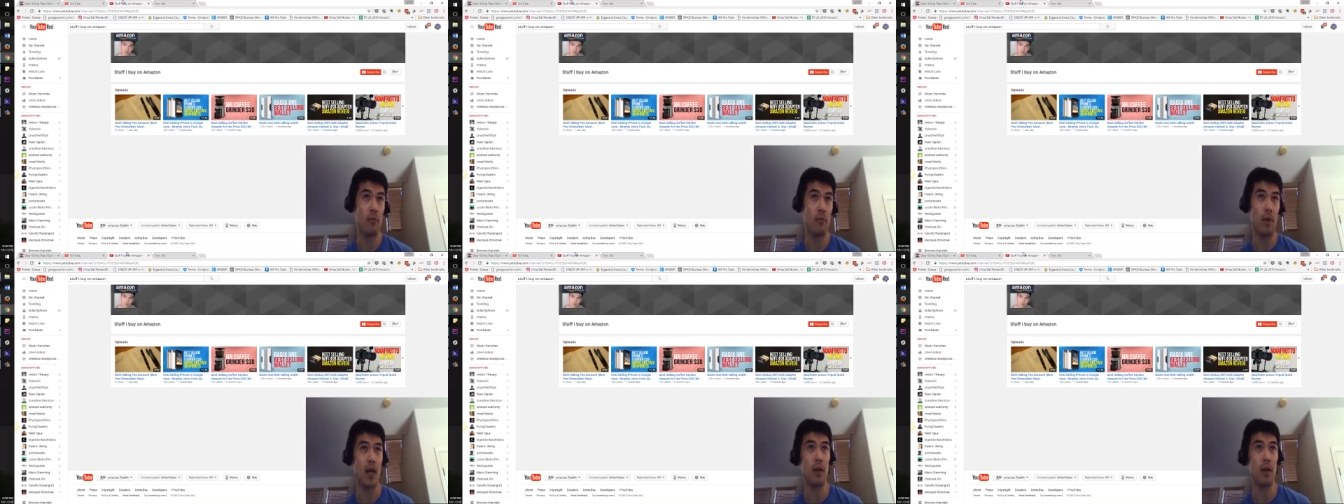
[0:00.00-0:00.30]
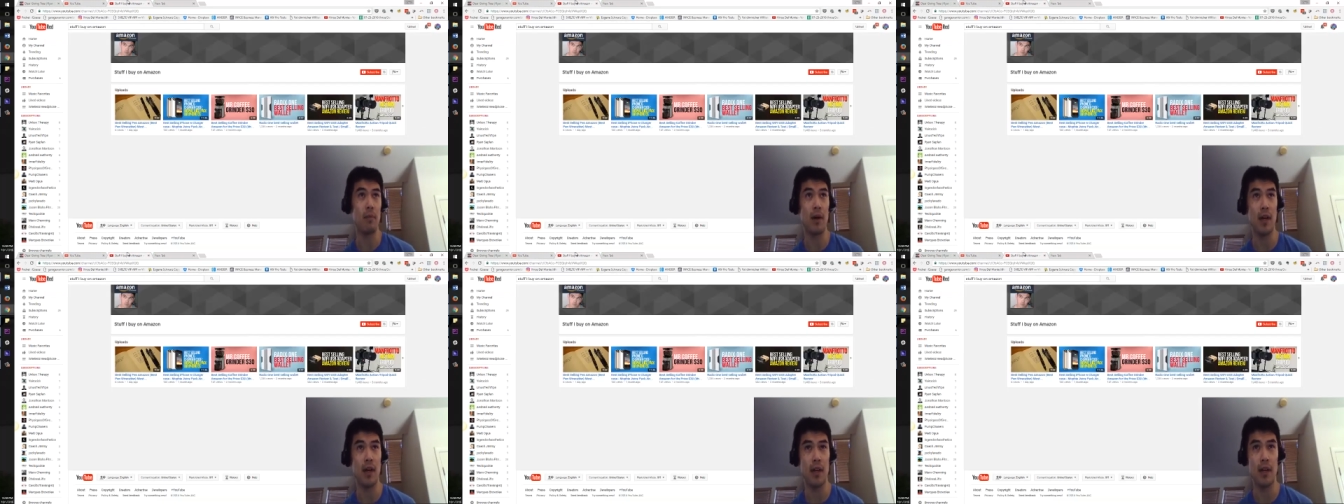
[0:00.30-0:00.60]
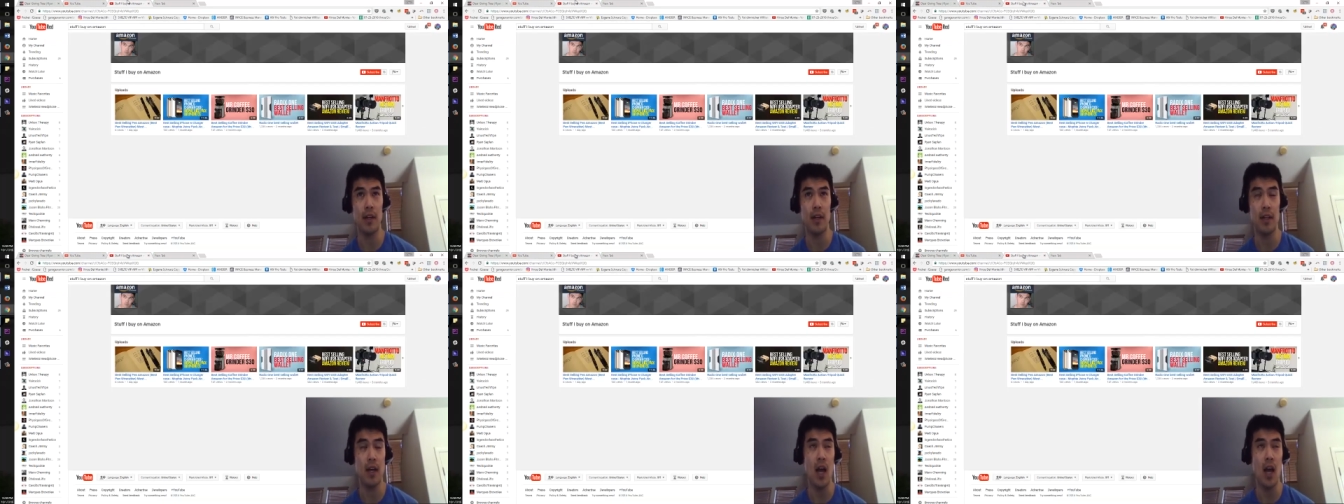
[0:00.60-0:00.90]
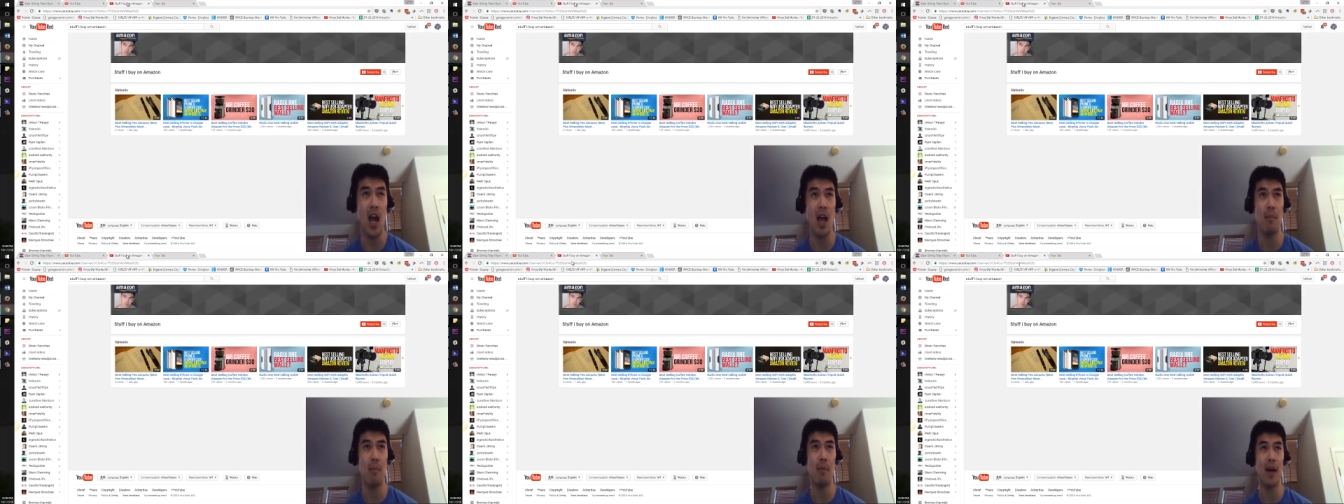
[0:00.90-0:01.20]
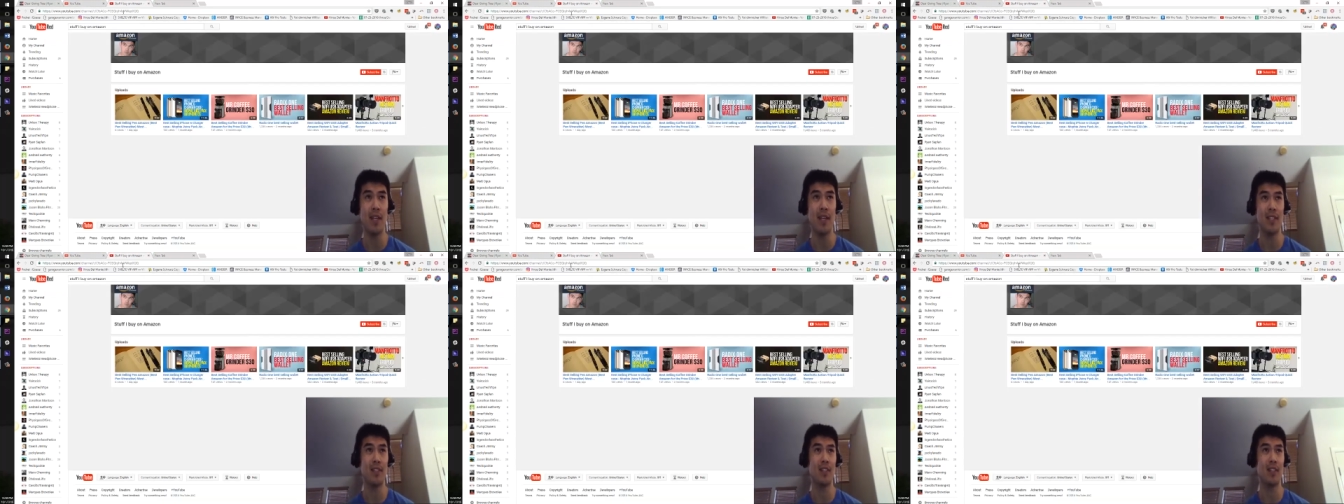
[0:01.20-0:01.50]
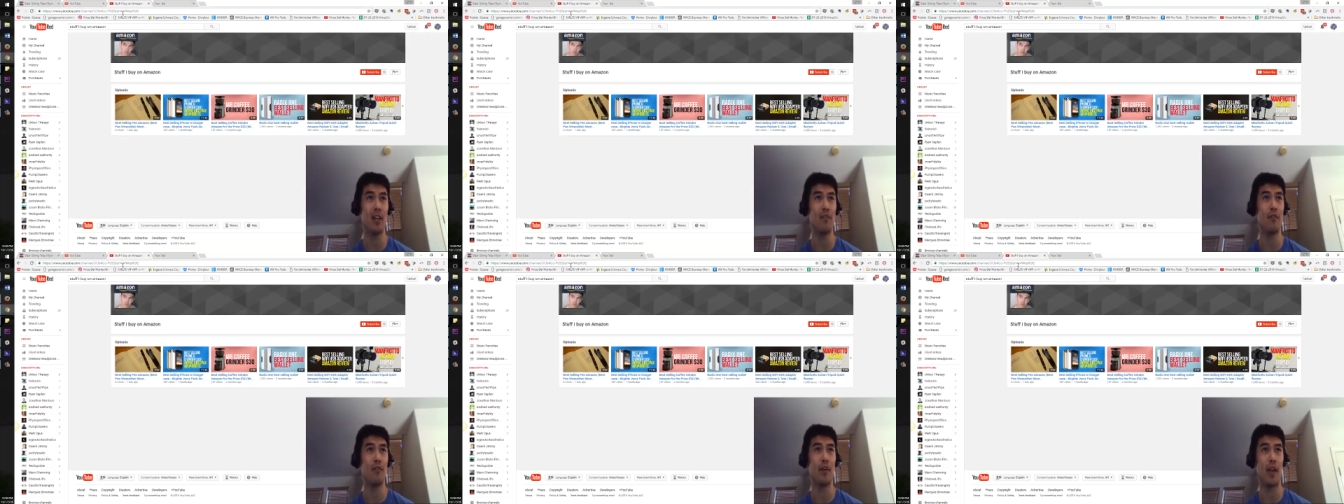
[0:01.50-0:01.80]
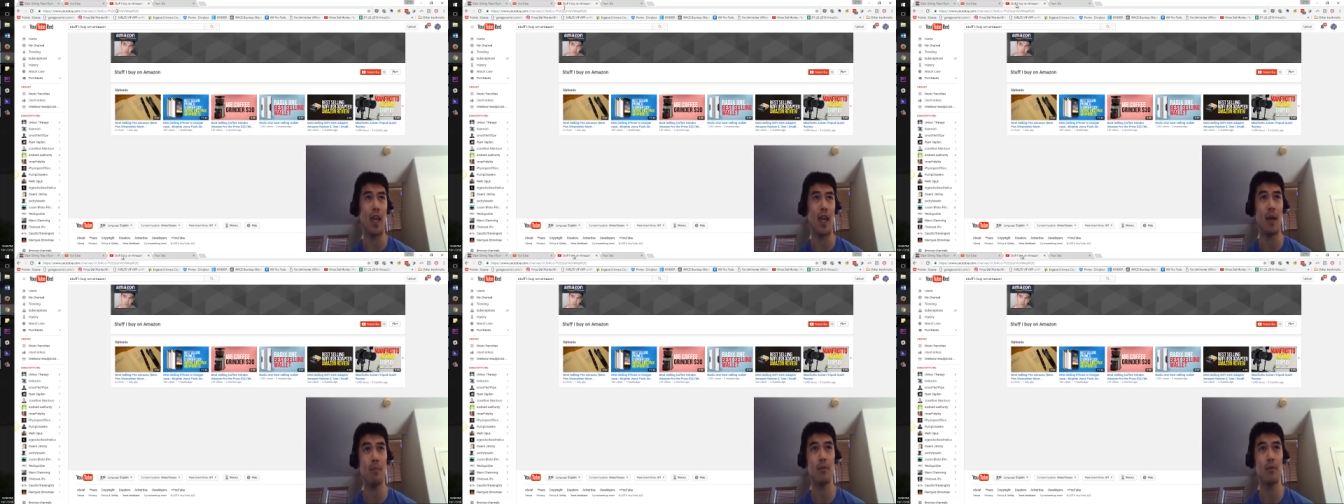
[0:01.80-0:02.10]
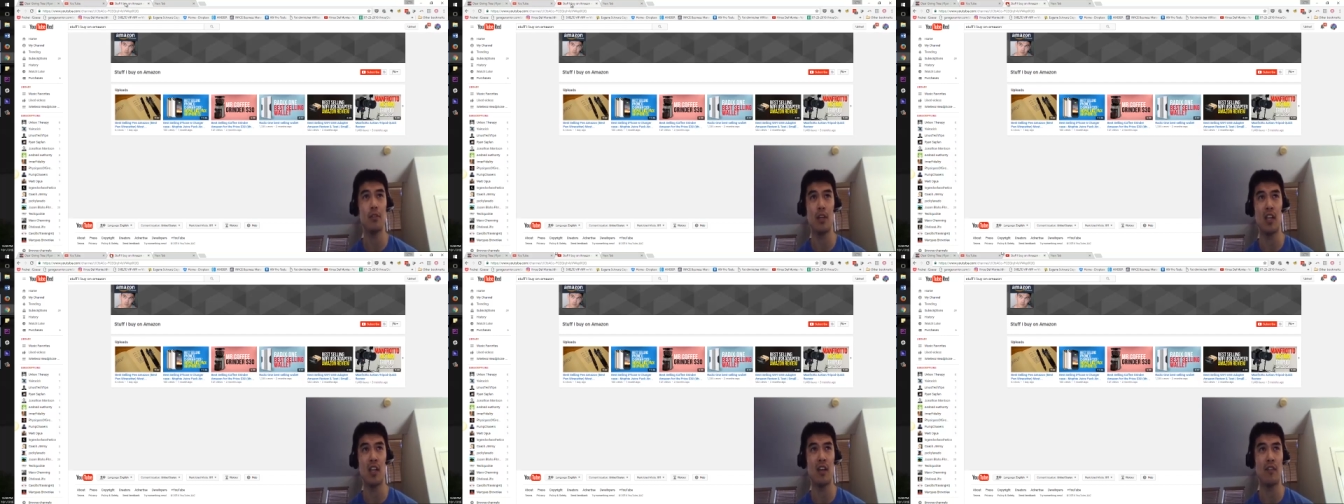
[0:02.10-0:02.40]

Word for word: from I Buy, I Buy Stuff on Amazon.